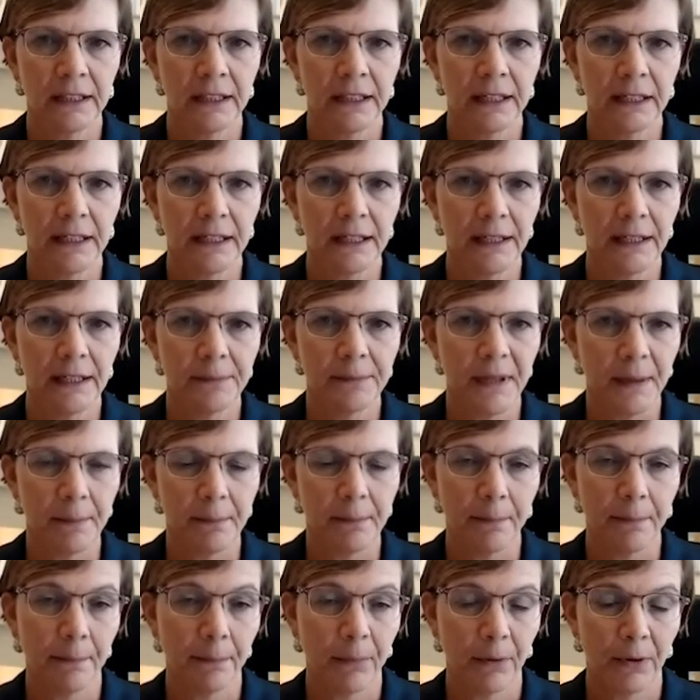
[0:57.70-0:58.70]
that
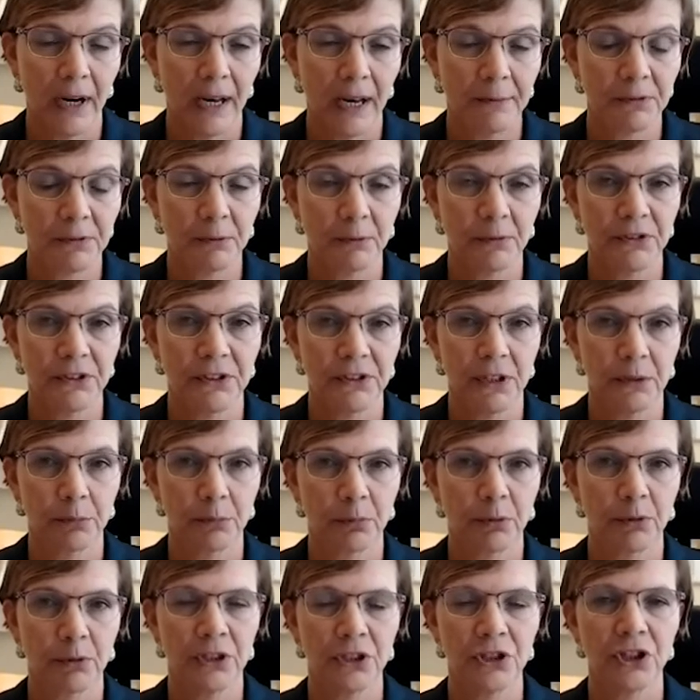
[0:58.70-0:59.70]
perhaps wasn't
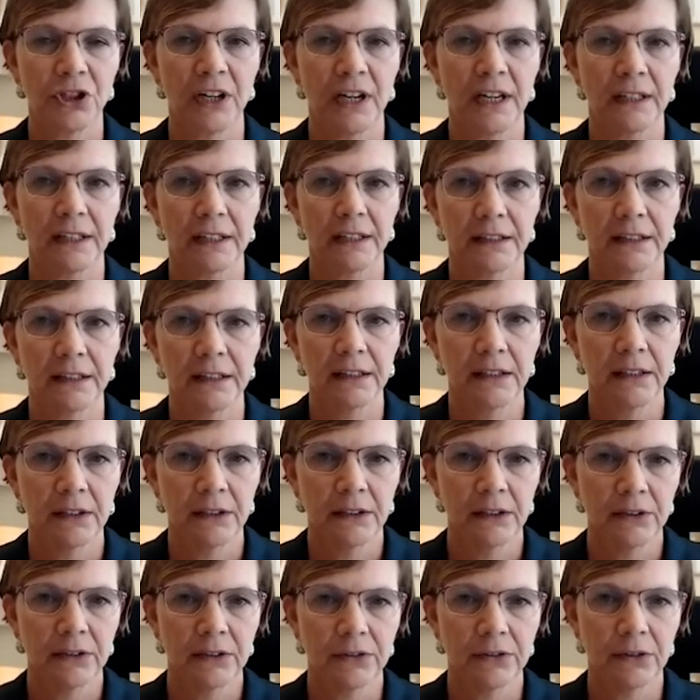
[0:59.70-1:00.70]
appreciated.
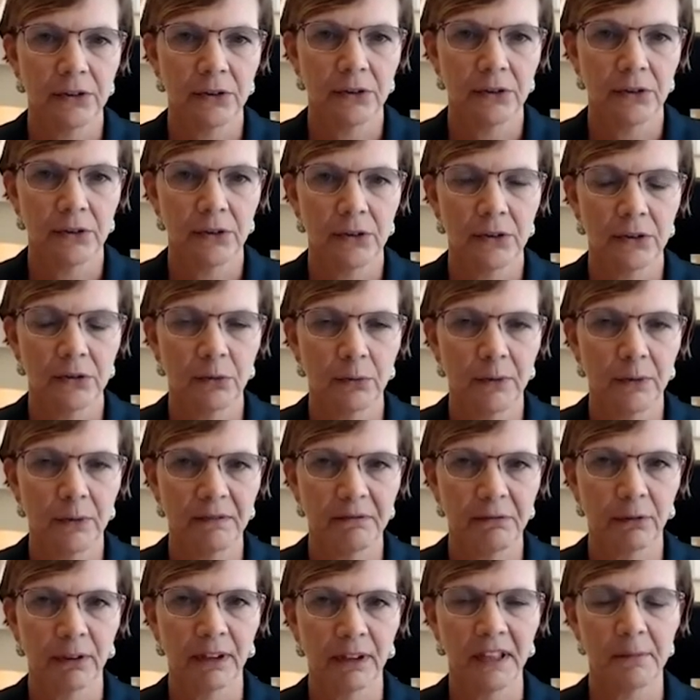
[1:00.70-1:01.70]
So
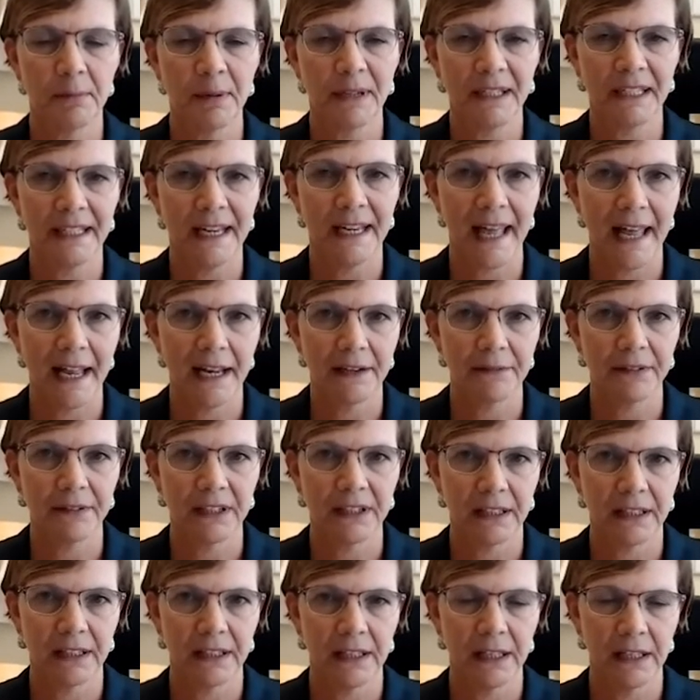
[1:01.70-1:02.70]
we've really been an
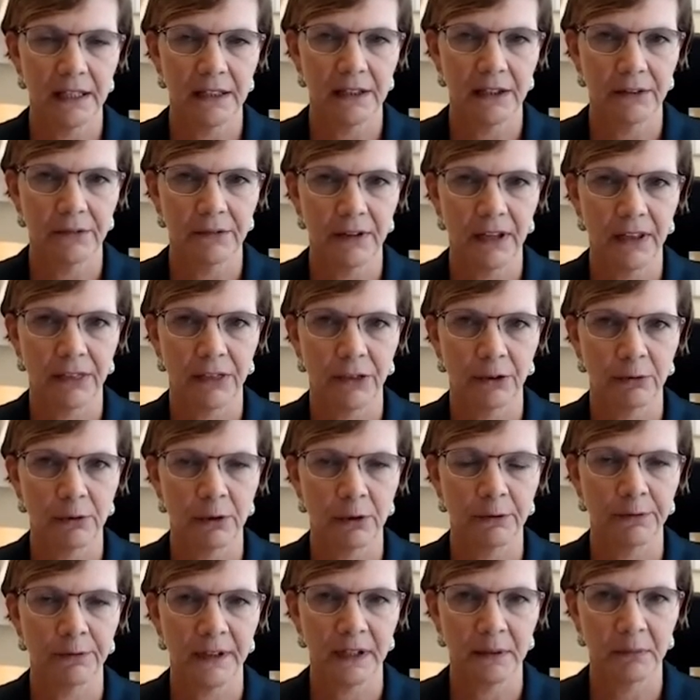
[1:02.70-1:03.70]
advocate of a
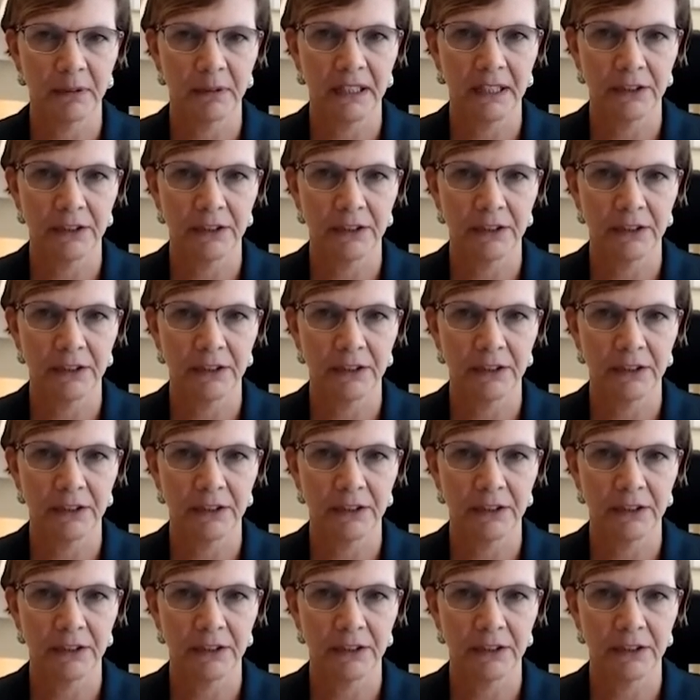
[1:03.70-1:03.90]
thorough family